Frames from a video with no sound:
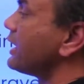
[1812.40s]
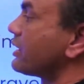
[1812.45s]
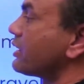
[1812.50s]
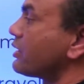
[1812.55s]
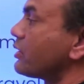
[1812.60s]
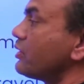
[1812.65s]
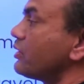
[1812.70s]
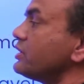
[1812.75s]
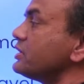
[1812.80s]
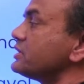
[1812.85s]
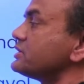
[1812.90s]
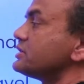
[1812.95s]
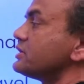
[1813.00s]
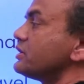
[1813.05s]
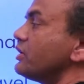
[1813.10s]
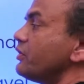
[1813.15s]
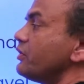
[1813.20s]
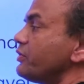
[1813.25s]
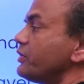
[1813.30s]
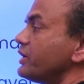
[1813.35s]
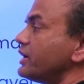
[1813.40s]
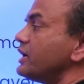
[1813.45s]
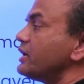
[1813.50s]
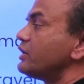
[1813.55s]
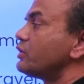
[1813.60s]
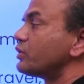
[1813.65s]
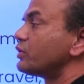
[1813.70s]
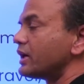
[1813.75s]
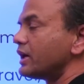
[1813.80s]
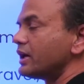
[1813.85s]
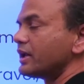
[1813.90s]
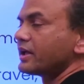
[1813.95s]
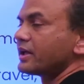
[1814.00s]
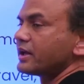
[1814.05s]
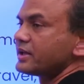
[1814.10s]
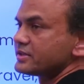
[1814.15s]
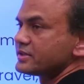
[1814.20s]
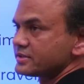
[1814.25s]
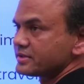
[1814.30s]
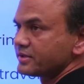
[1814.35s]
offered in two
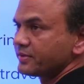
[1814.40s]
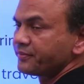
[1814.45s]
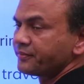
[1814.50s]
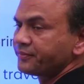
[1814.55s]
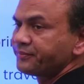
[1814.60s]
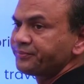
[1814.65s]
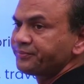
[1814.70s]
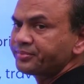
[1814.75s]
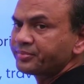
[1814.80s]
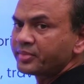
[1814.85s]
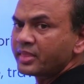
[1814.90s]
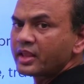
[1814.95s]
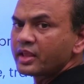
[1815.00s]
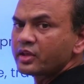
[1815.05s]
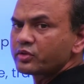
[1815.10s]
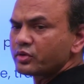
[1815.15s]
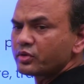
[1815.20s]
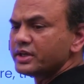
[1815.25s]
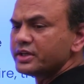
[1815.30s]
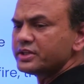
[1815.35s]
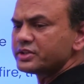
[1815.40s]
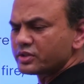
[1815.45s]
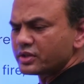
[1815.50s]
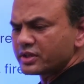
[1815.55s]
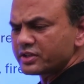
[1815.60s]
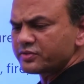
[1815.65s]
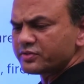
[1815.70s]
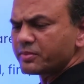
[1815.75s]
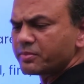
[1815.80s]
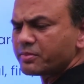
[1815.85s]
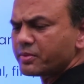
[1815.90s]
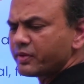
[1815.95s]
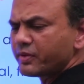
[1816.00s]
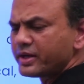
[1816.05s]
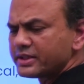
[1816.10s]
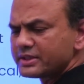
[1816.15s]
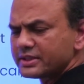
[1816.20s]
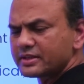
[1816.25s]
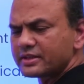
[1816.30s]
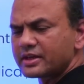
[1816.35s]
categories. So insurance we provide
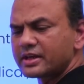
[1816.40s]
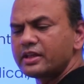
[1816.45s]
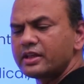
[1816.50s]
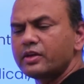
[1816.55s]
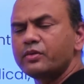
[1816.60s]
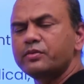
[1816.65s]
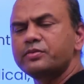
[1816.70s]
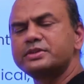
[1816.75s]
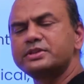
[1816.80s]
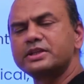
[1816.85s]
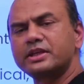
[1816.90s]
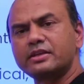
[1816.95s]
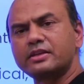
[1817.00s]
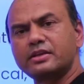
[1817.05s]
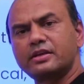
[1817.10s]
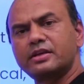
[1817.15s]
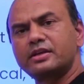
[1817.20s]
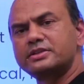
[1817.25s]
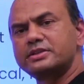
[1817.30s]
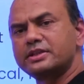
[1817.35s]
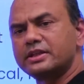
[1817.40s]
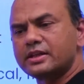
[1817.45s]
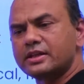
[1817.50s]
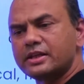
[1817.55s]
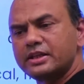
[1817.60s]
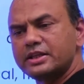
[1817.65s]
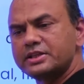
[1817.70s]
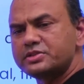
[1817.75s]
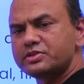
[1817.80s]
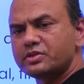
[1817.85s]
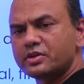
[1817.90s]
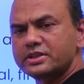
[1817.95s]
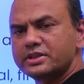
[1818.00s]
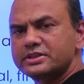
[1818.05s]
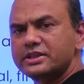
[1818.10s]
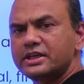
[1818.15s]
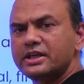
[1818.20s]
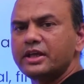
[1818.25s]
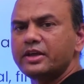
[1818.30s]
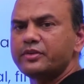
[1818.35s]
generally of general insurance and
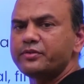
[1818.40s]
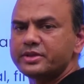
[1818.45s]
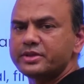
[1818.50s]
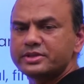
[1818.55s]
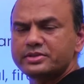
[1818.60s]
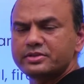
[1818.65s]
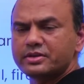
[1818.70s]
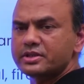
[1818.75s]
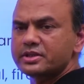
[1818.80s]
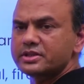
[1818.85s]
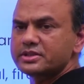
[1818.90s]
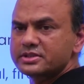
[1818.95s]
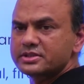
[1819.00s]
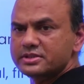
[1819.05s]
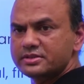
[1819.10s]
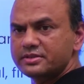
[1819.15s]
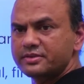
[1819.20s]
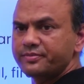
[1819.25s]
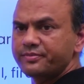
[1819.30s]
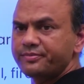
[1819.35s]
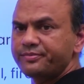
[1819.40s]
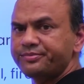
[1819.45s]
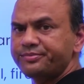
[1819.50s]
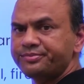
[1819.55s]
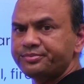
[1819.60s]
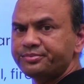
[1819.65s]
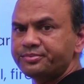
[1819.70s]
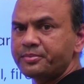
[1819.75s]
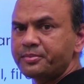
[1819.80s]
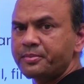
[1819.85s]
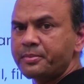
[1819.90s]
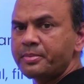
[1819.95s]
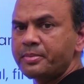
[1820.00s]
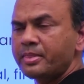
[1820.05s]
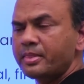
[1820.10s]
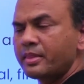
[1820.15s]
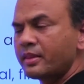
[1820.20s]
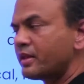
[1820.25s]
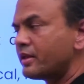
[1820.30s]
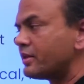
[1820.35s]
life insurance.
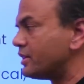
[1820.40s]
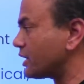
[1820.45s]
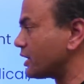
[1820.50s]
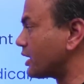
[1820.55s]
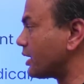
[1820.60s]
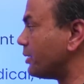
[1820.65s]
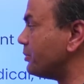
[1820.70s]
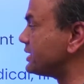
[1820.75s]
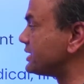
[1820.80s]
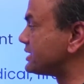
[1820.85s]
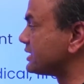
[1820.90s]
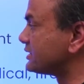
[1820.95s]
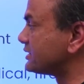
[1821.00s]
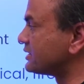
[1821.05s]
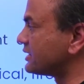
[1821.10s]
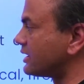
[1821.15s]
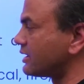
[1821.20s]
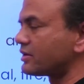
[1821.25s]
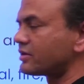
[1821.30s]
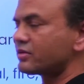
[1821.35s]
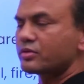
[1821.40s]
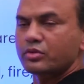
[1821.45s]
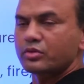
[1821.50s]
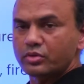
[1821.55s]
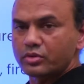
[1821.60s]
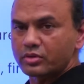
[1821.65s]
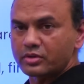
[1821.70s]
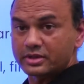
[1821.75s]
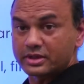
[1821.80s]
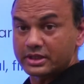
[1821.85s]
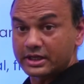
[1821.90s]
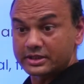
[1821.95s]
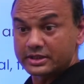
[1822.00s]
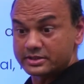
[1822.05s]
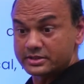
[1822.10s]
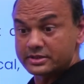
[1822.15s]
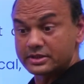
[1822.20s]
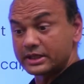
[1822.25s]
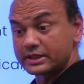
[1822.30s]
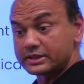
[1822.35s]
The commissions are good. That's
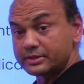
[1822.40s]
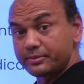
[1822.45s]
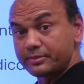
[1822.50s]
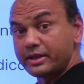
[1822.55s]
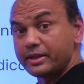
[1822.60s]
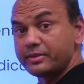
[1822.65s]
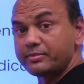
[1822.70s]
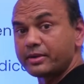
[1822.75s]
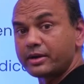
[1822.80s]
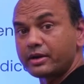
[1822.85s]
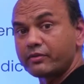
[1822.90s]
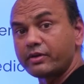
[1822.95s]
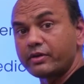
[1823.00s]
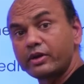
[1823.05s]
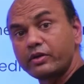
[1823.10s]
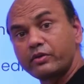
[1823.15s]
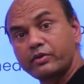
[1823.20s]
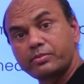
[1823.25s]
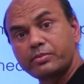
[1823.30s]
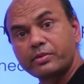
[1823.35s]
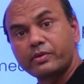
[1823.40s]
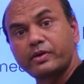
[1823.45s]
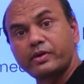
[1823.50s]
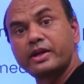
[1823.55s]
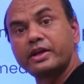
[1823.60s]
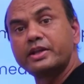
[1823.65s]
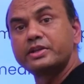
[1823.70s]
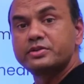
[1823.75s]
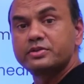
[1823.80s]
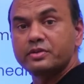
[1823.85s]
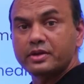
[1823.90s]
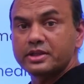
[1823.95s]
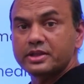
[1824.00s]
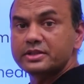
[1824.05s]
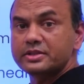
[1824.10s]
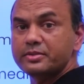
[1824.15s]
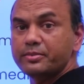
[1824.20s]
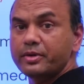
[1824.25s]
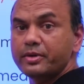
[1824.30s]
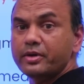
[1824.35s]
the main part. Why do we provide insurance?
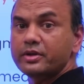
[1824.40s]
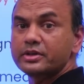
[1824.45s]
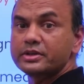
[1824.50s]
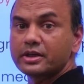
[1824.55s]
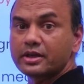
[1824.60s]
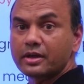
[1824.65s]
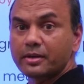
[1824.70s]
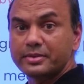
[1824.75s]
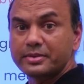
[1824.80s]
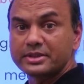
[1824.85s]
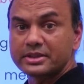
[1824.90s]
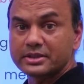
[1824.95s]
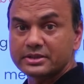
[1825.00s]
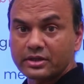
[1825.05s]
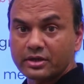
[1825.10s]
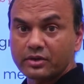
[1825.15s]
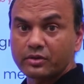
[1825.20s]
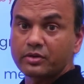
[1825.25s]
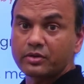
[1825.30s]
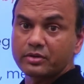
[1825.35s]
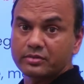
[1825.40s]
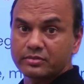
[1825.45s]
Because the commissions are good.